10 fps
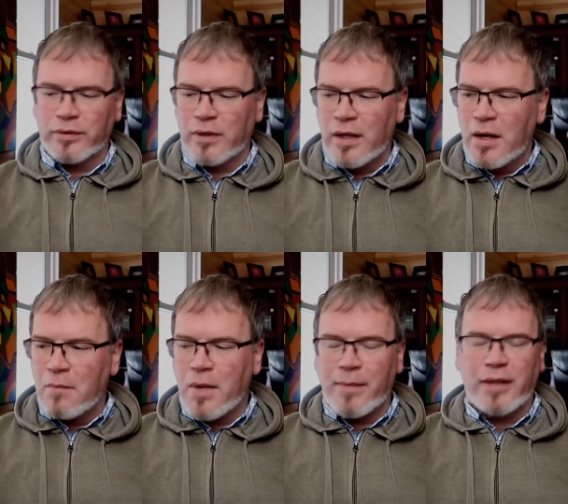And
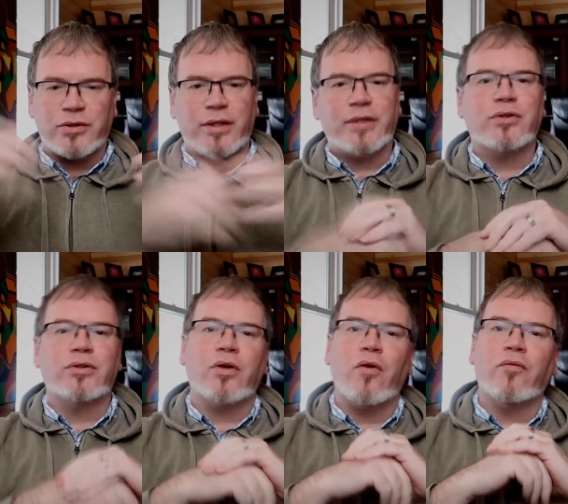my imagination
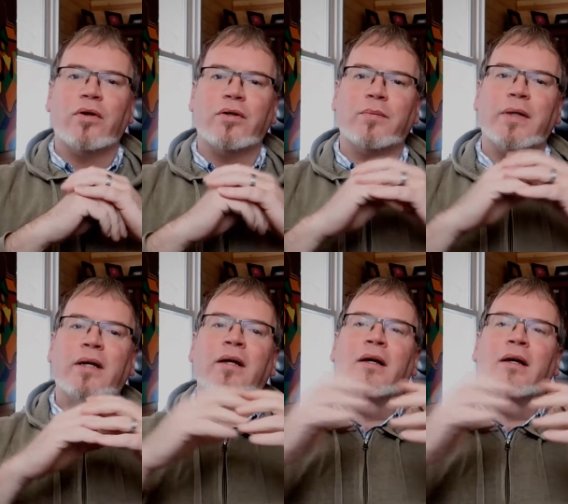took over a little bit,